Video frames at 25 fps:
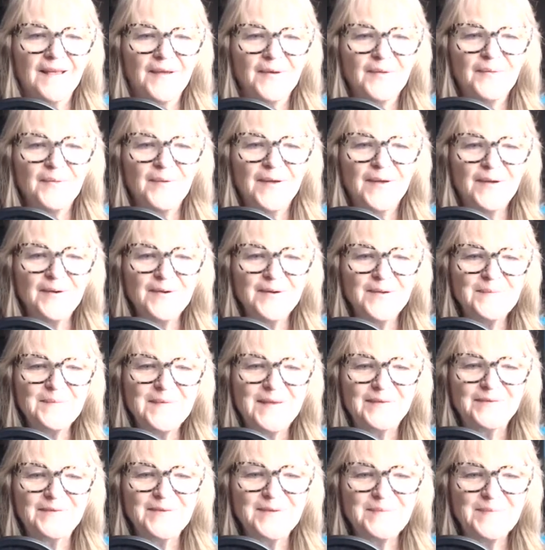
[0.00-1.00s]
Welcome,
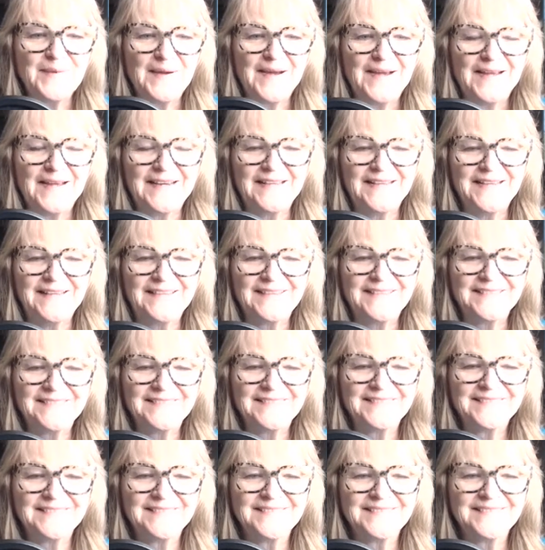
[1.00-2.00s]
everybody.
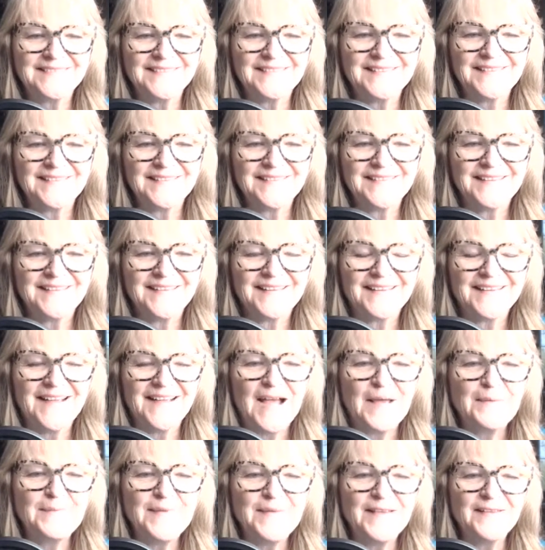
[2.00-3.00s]

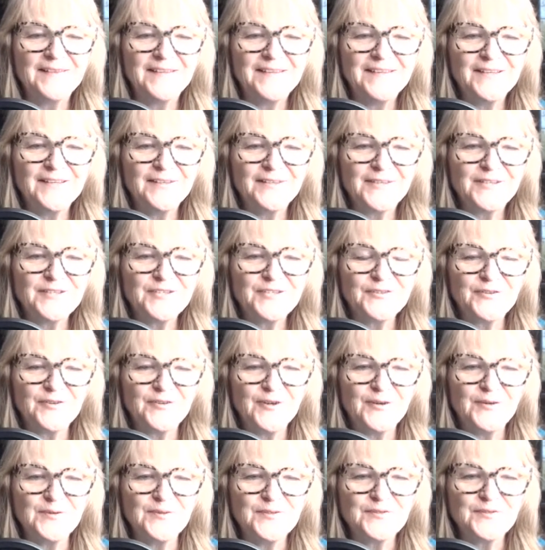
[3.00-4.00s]
I'm Helen Hillich, your
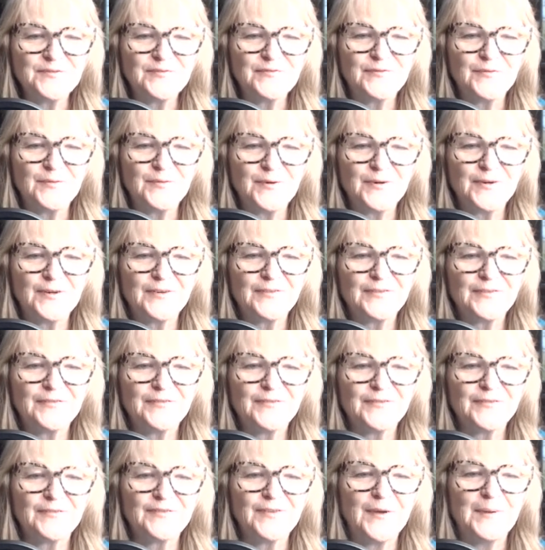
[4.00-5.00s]
host for
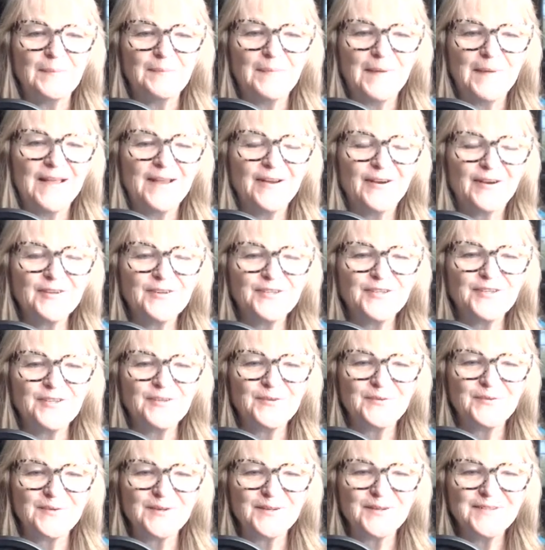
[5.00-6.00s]
From My Heart to
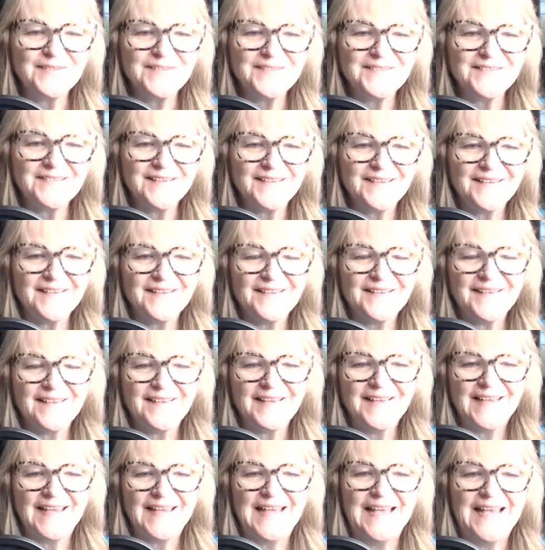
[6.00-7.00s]
Yours.
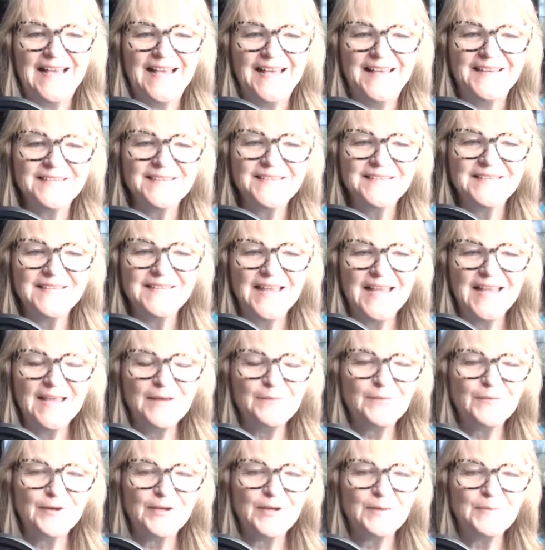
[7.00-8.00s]
And today
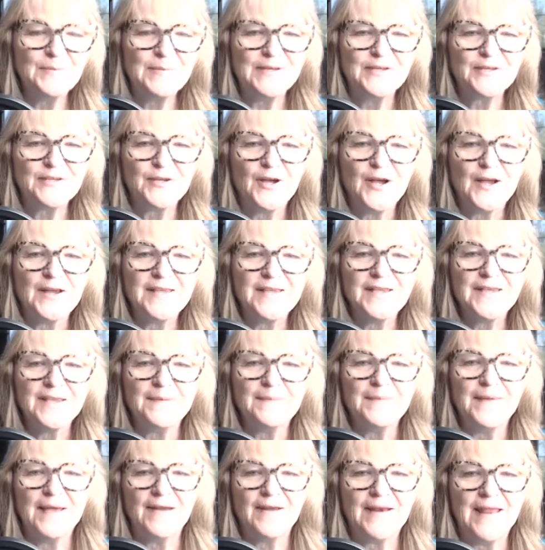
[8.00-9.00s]
we're going to be talking
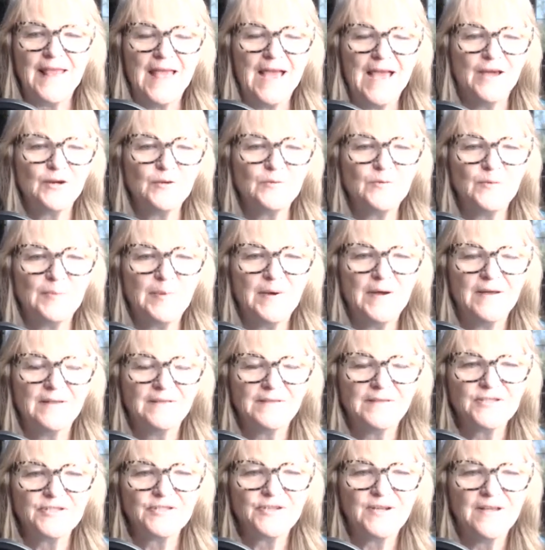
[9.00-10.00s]
about how to
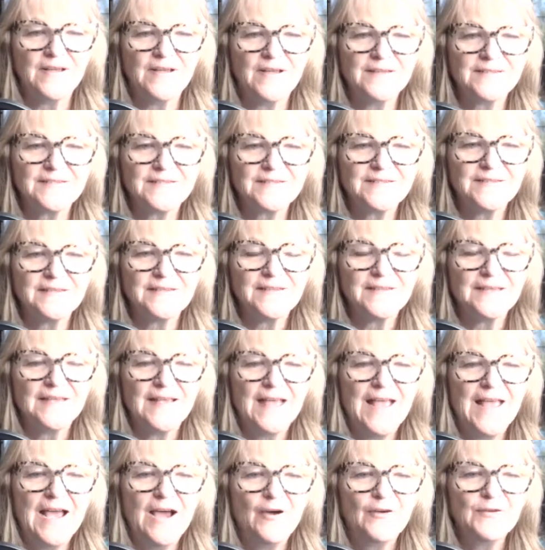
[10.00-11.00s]
apologize,
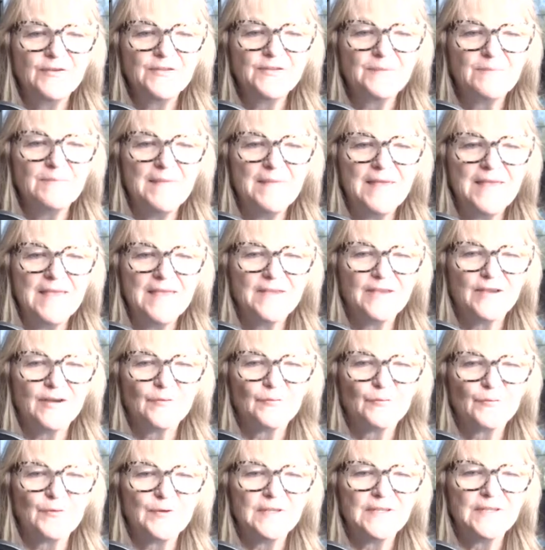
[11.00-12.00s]
how to make a
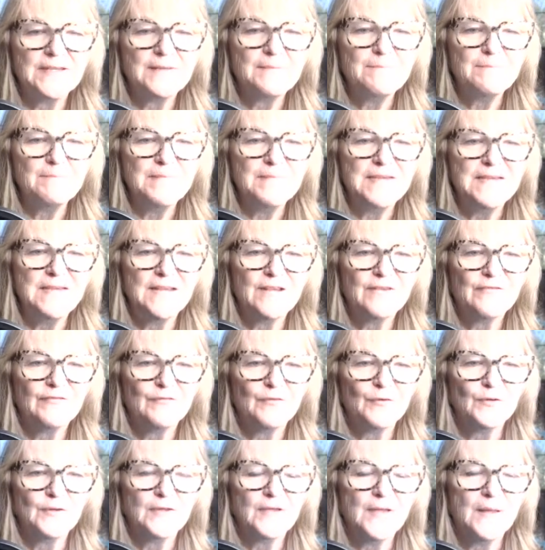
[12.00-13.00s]
really
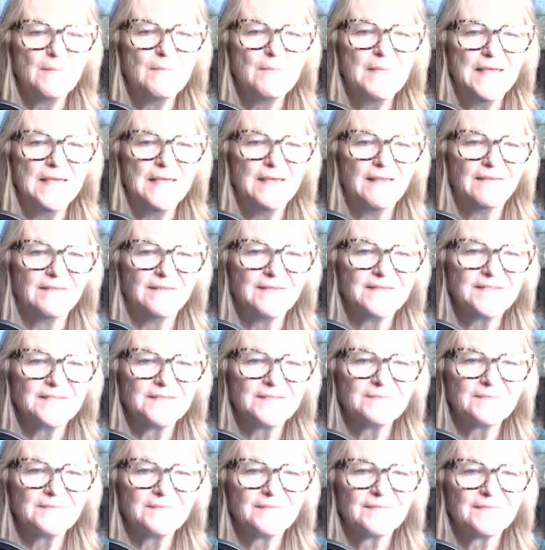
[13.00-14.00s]
meaningful
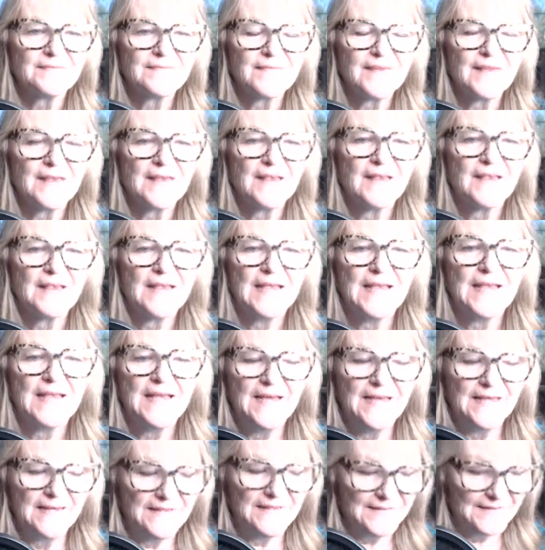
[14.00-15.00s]
amends.
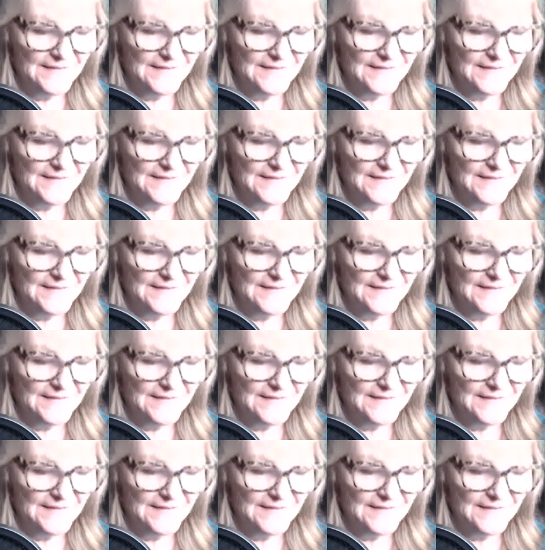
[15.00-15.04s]
And